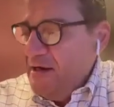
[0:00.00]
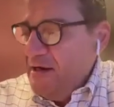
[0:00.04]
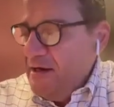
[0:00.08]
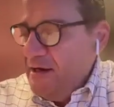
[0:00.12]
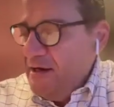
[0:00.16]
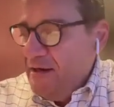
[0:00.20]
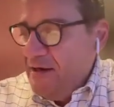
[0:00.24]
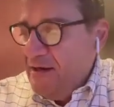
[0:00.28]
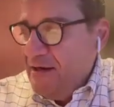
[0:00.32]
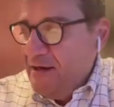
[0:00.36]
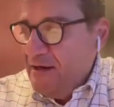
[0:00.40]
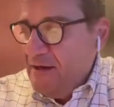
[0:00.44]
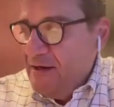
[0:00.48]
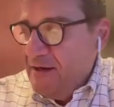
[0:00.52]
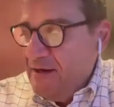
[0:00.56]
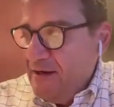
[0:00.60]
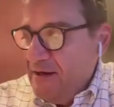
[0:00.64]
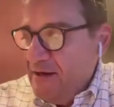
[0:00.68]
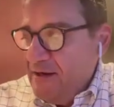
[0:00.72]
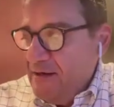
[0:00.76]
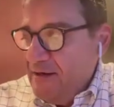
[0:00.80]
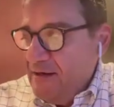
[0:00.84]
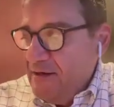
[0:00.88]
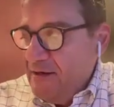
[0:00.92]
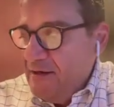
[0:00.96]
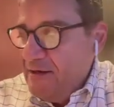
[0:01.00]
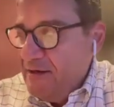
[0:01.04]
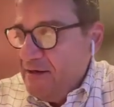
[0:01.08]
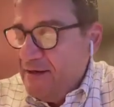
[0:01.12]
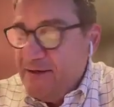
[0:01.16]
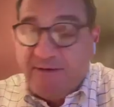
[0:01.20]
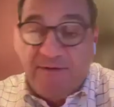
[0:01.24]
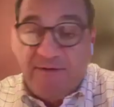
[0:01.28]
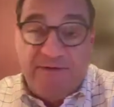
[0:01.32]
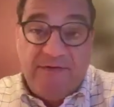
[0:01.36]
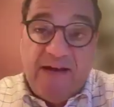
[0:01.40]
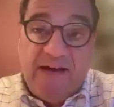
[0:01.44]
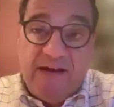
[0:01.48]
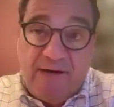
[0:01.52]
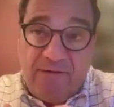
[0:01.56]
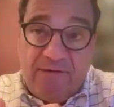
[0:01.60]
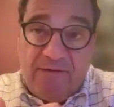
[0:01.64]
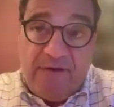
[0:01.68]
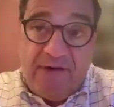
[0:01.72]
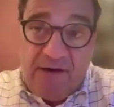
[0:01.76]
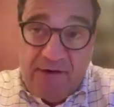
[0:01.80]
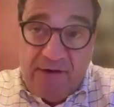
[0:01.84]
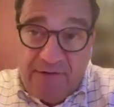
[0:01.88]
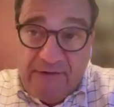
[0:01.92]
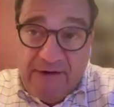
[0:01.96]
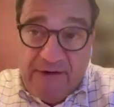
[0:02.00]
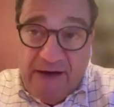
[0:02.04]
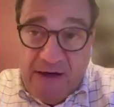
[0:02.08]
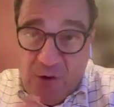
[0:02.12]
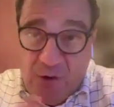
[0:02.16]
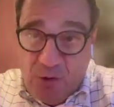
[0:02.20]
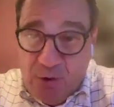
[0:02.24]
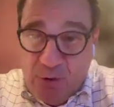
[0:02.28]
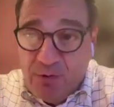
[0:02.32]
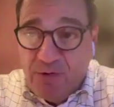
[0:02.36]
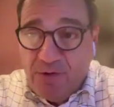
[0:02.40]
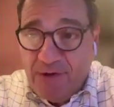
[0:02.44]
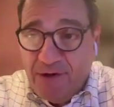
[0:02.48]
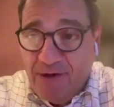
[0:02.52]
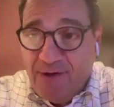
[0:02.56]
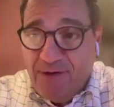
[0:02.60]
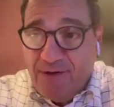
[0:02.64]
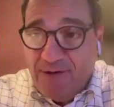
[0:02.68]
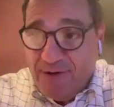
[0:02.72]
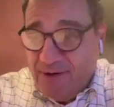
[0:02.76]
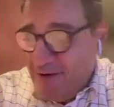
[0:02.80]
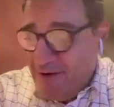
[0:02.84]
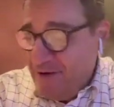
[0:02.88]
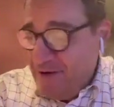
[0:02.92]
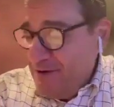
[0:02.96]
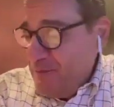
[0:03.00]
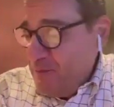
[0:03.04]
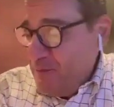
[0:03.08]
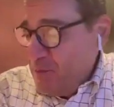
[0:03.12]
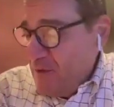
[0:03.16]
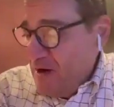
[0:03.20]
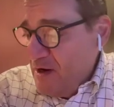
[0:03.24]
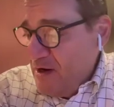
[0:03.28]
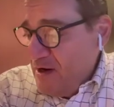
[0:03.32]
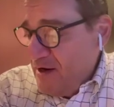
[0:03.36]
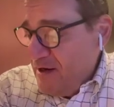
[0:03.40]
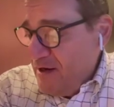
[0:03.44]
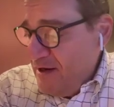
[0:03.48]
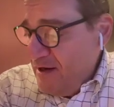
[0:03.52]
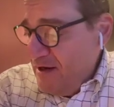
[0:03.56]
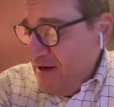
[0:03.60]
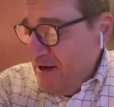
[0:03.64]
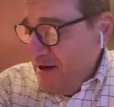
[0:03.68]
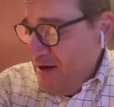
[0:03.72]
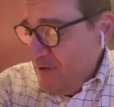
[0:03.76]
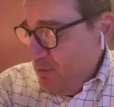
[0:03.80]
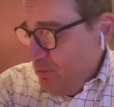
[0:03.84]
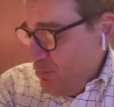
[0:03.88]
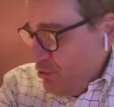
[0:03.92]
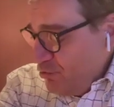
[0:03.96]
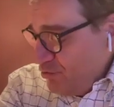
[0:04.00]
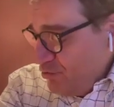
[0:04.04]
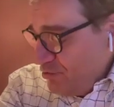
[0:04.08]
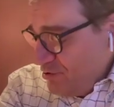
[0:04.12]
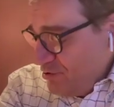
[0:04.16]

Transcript: and that is very very valuable in bone